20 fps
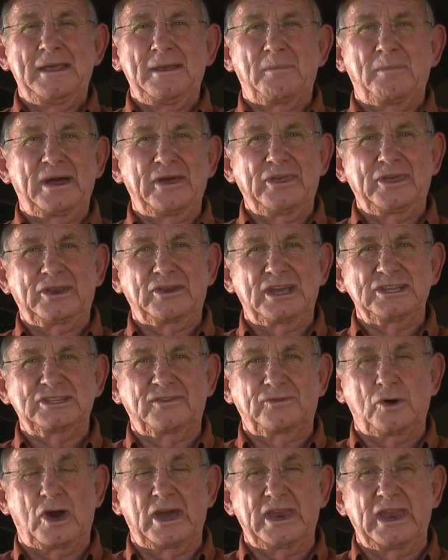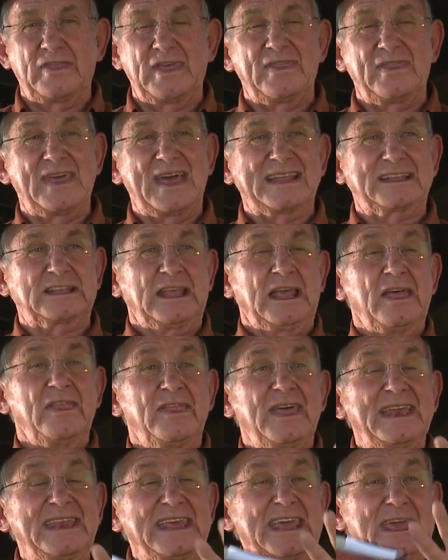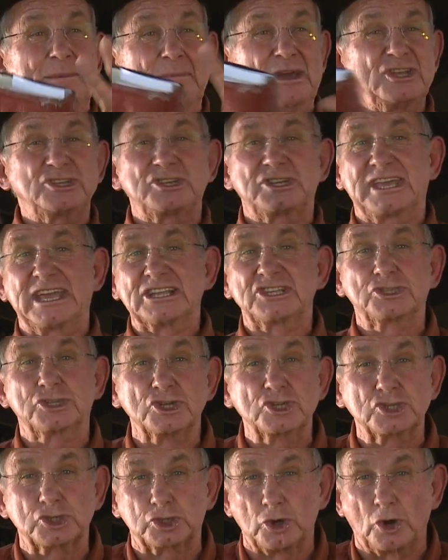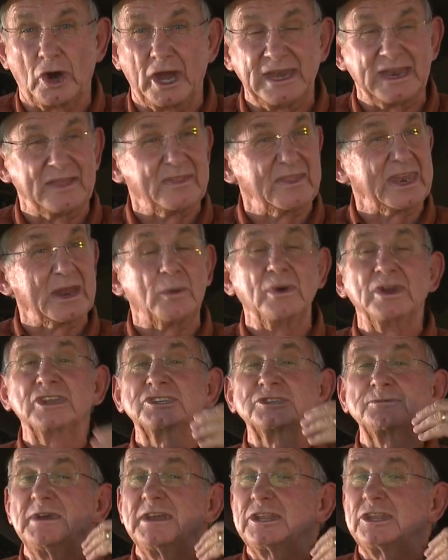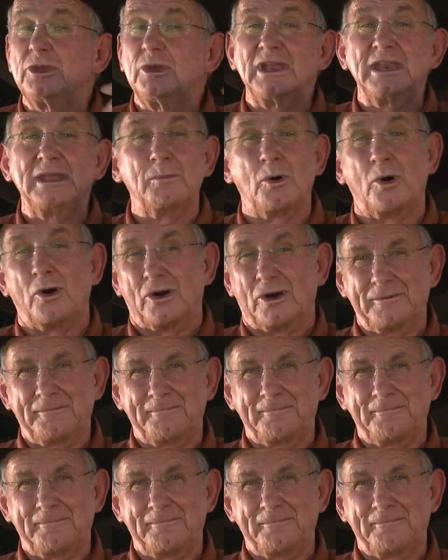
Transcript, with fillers: by the grace of God. And then that, that image gets destroyed and they don't want to speak to you anymore.